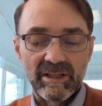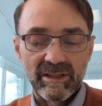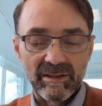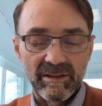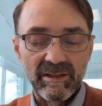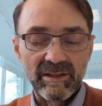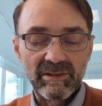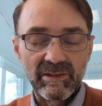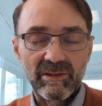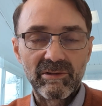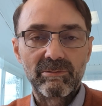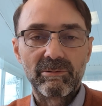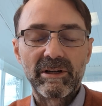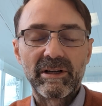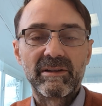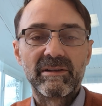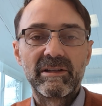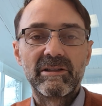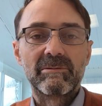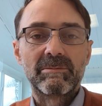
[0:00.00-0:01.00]
And this is one
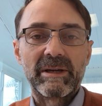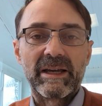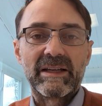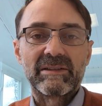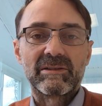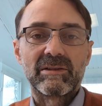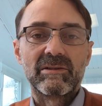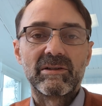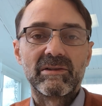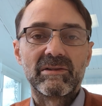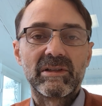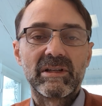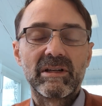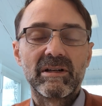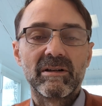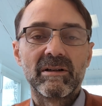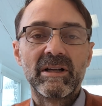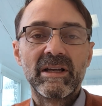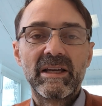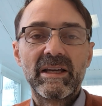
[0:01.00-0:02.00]
of these passages
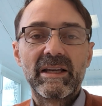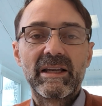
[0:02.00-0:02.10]
here.